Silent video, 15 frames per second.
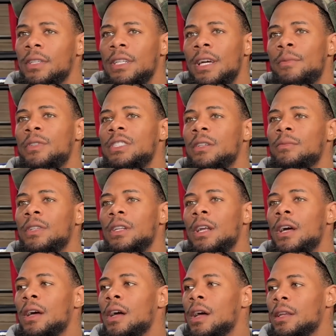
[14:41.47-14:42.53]
That was something
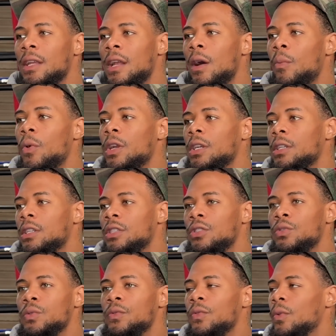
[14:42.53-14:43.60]
that I wanted to
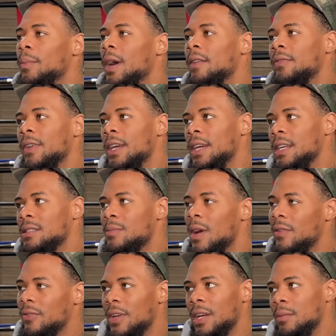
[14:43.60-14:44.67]
do for my fans, my
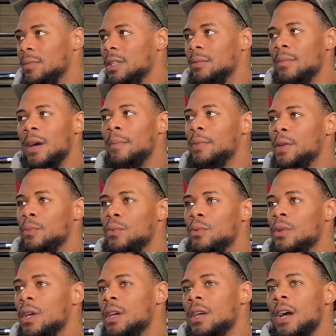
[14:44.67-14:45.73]
family, my people.
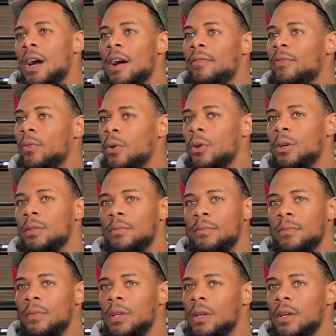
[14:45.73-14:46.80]

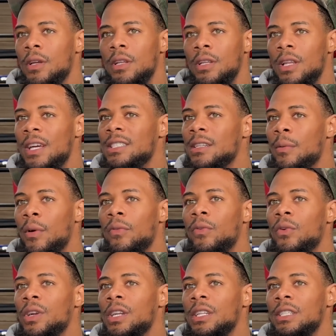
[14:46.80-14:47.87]
The last time I
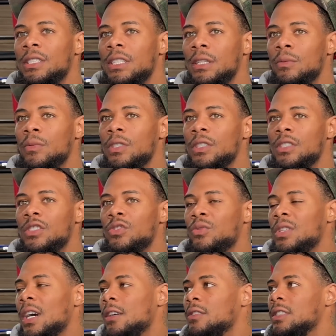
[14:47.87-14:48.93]
fought in DC was
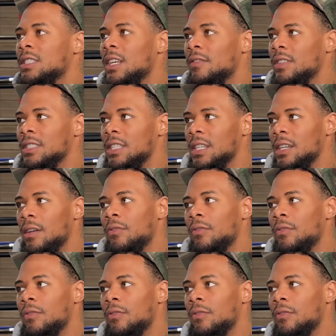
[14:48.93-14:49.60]
2017.